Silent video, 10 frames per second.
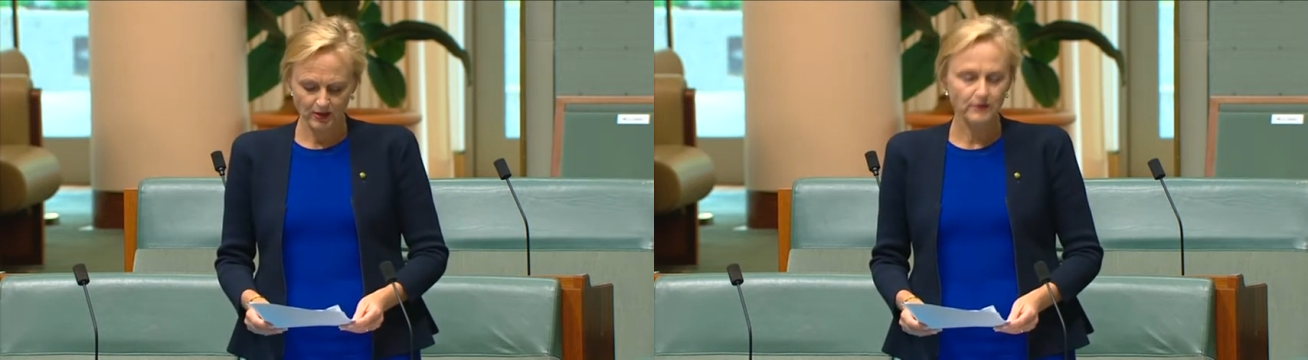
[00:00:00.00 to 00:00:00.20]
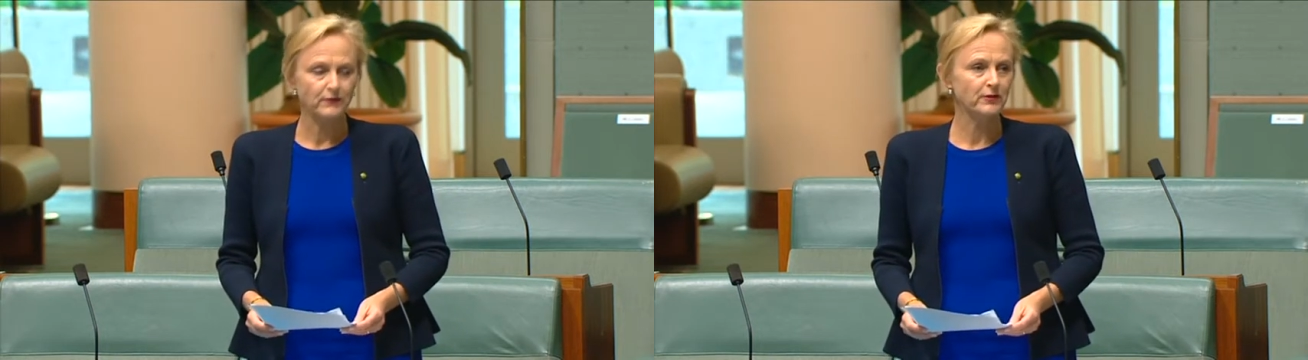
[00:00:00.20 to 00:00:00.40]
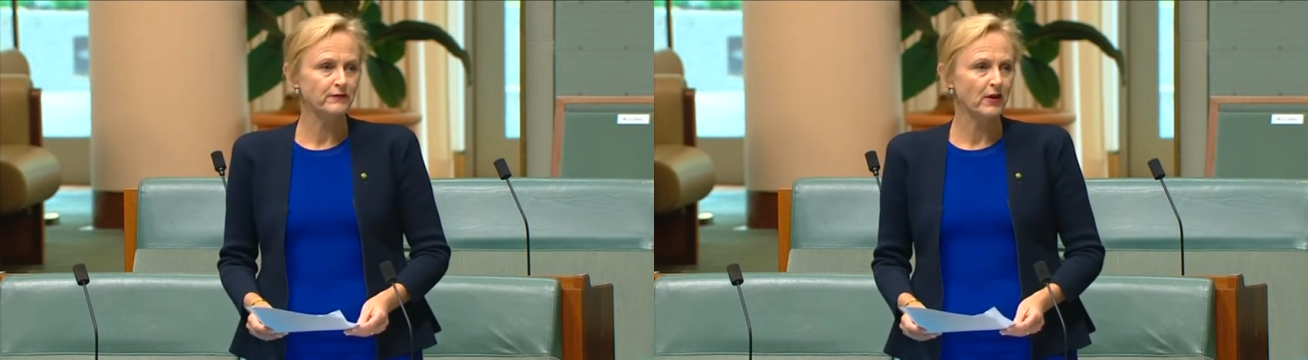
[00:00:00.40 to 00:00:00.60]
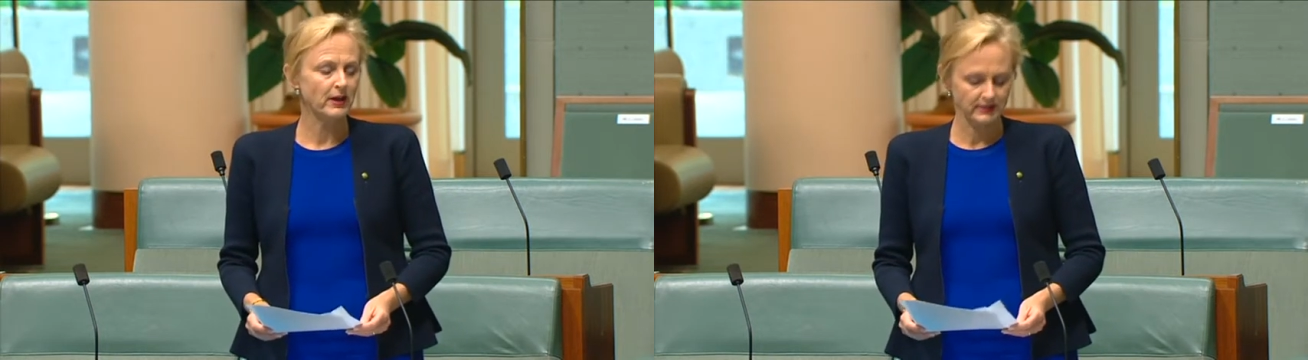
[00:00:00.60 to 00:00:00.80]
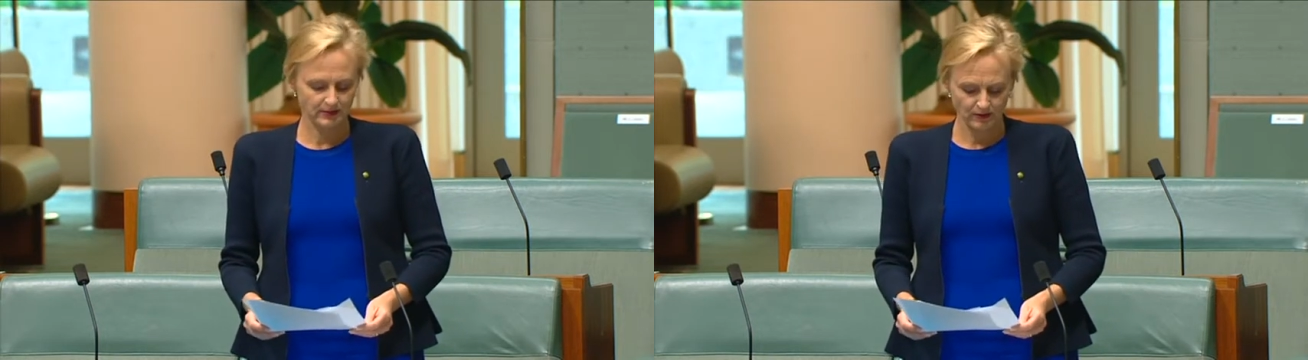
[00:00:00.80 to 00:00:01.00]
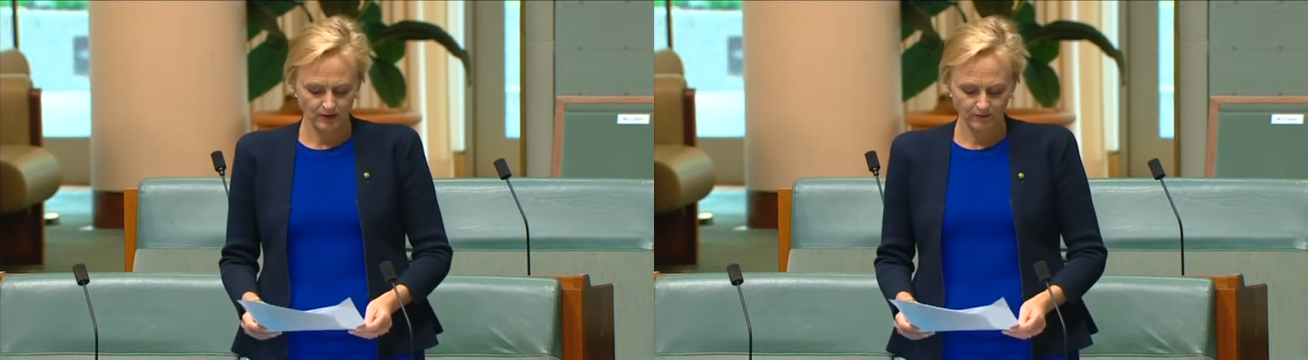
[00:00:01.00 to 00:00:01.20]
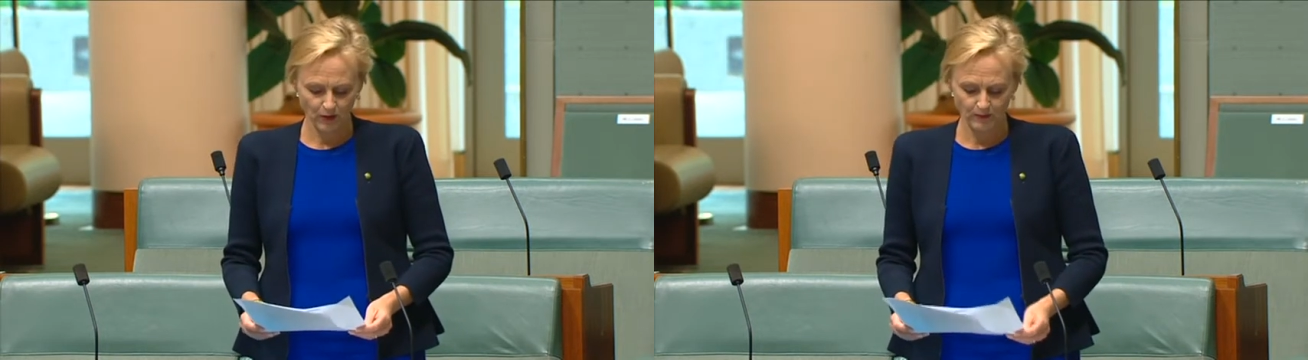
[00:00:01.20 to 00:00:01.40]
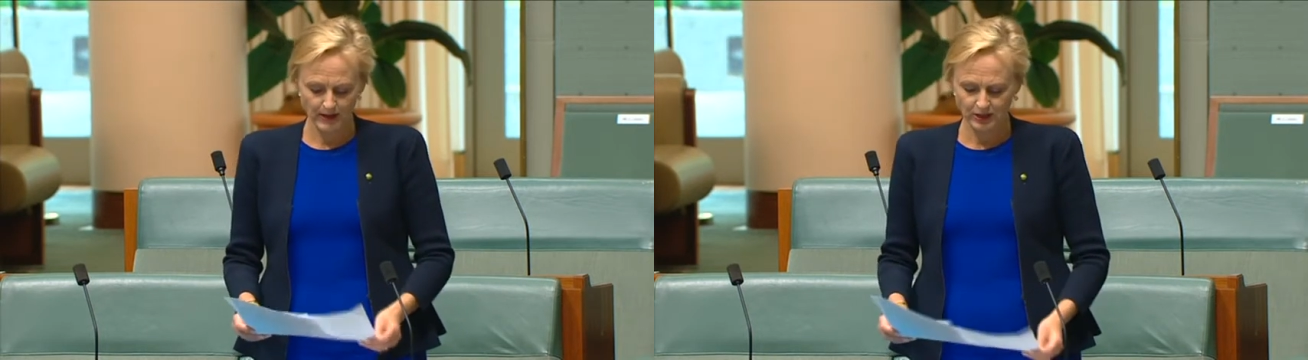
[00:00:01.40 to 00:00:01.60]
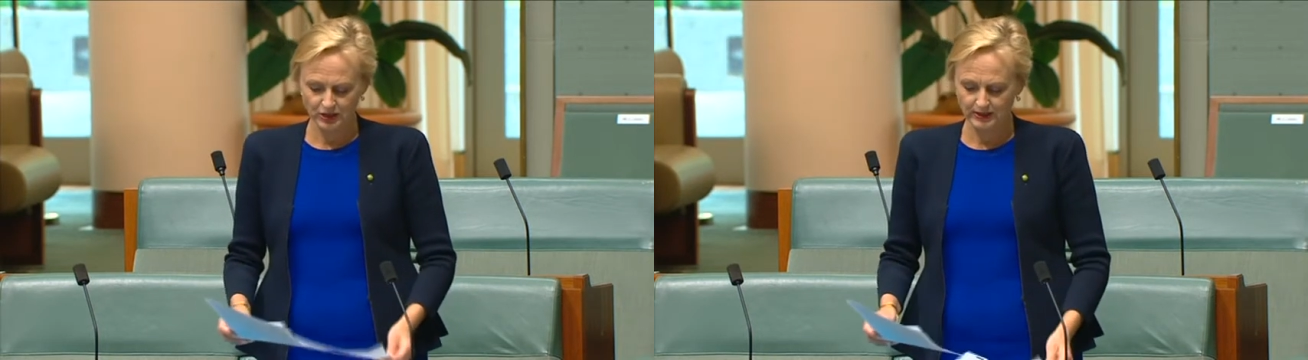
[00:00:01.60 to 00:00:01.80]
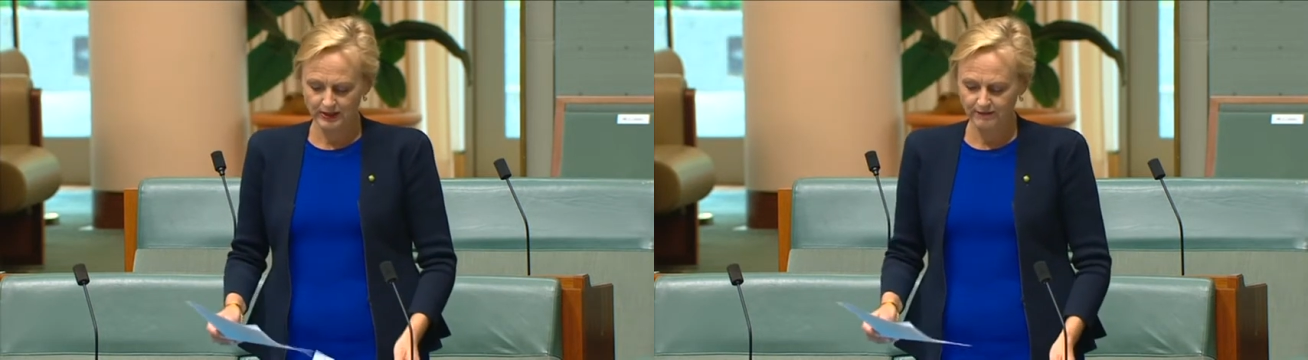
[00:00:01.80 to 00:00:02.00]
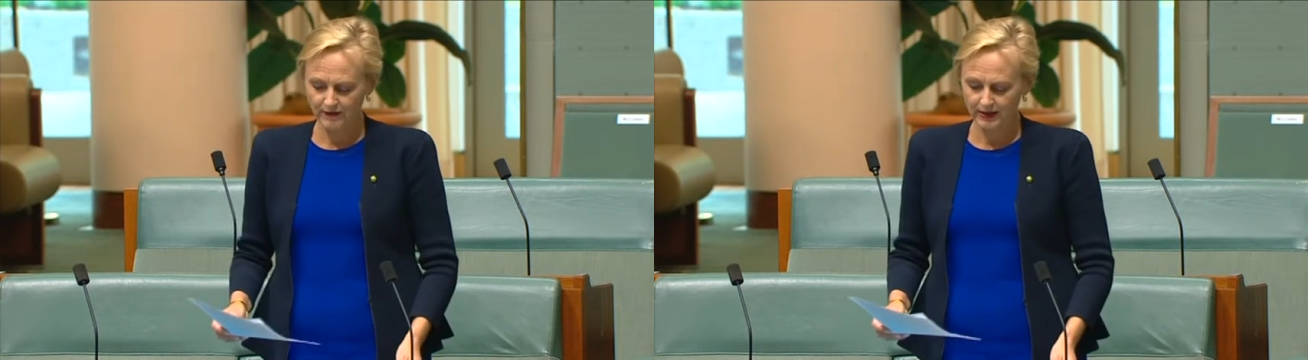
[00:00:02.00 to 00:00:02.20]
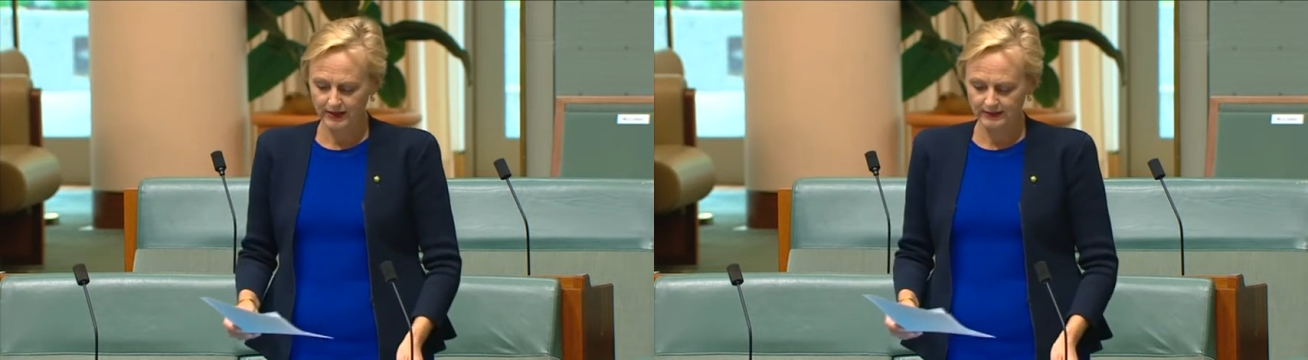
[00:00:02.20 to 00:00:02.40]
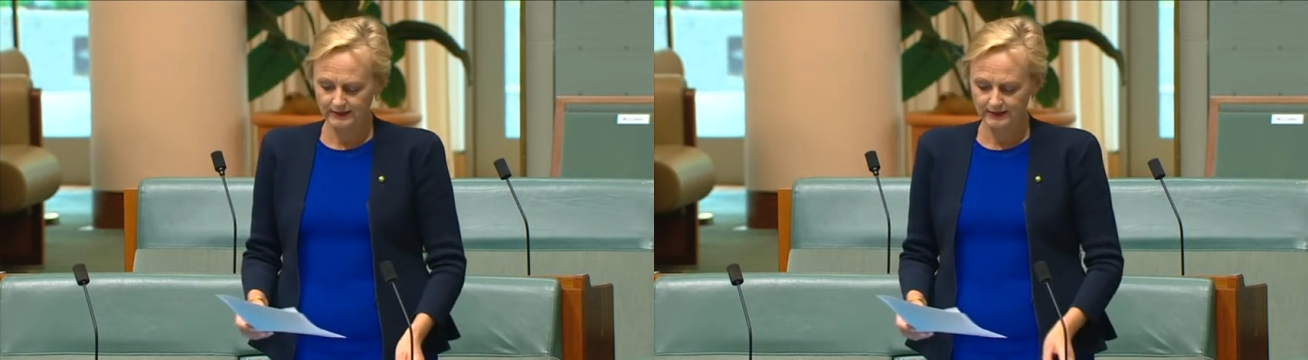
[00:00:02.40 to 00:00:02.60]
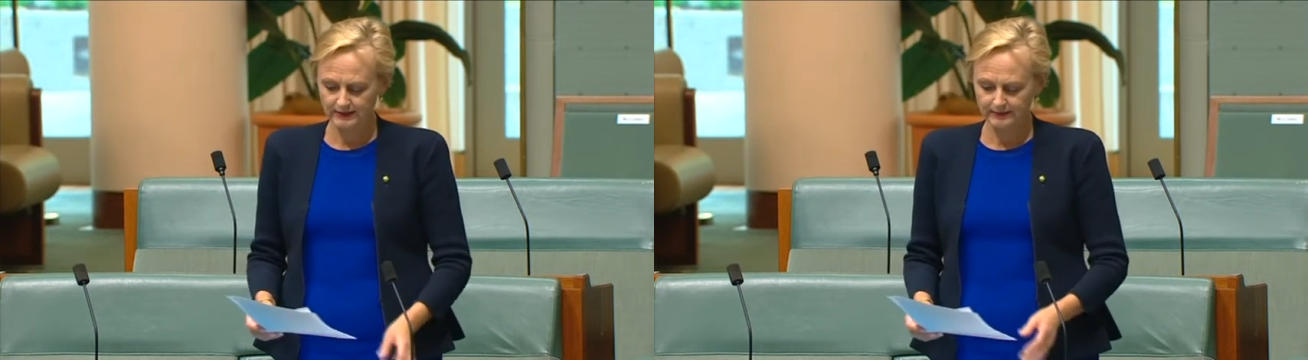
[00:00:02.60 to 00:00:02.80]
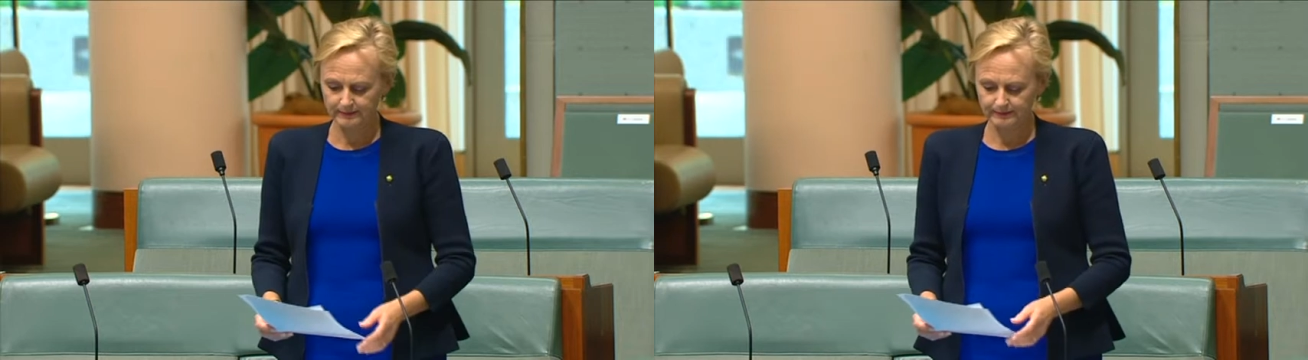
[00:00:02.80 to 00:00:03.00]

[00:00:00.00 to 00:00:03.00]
for advice on managing their finances.